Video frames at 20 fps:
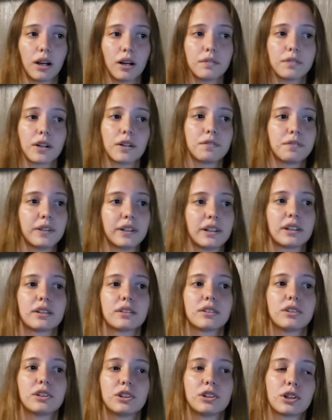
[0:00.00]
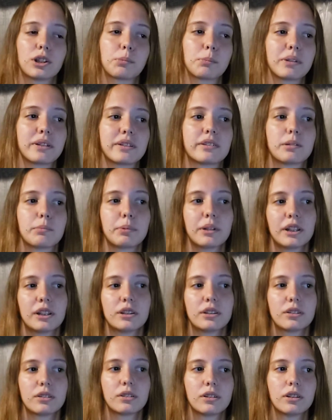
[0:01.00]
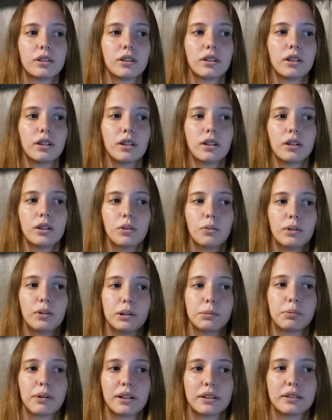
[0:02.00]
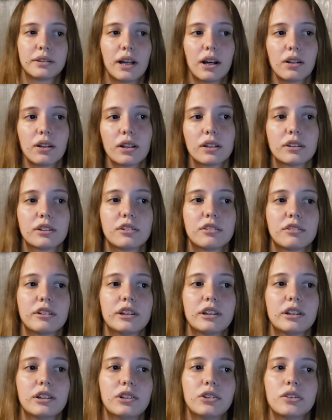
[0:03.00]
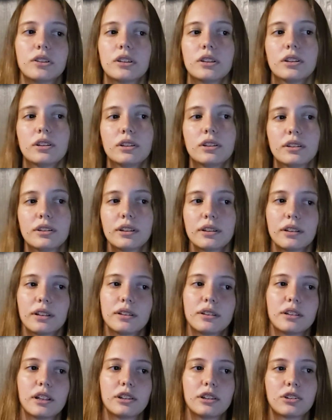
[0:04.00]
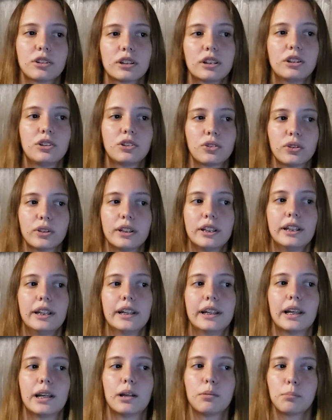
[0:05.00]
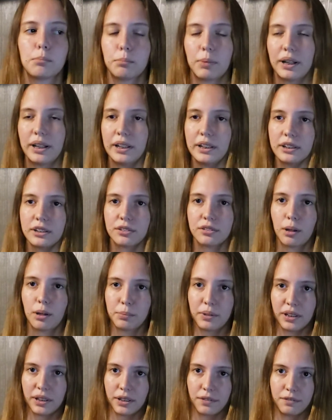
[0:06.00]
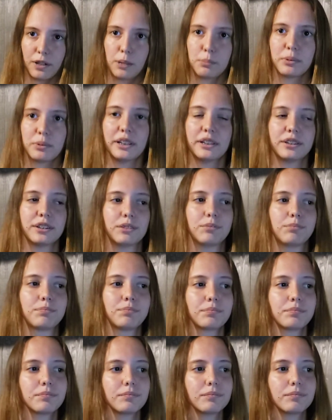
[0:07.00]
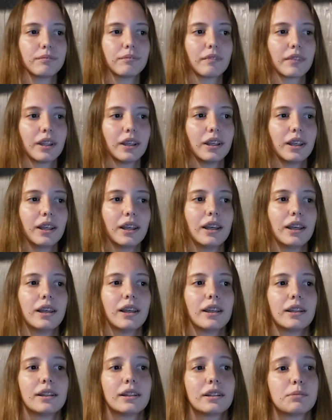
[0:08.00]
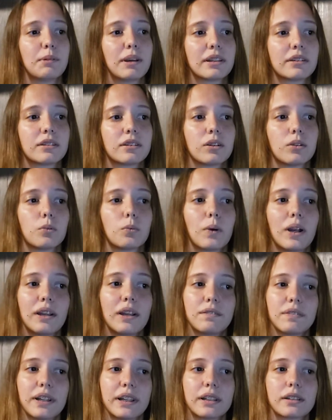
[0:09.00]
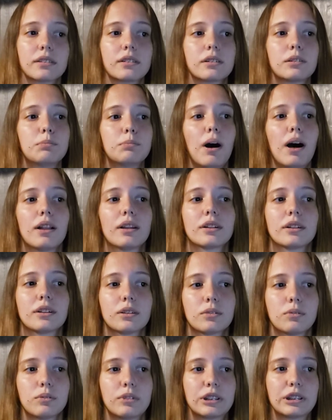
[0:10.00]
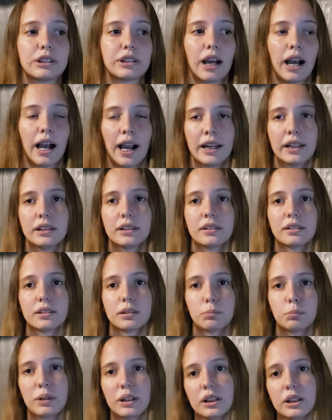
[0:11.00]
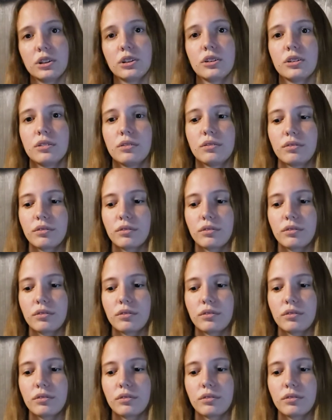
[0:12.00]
of our fingers determines the pitch. When you press down on the string, you're essentially shortening it by interrupting the vibration. This makes the wavelength smaller, which heightens the pitch.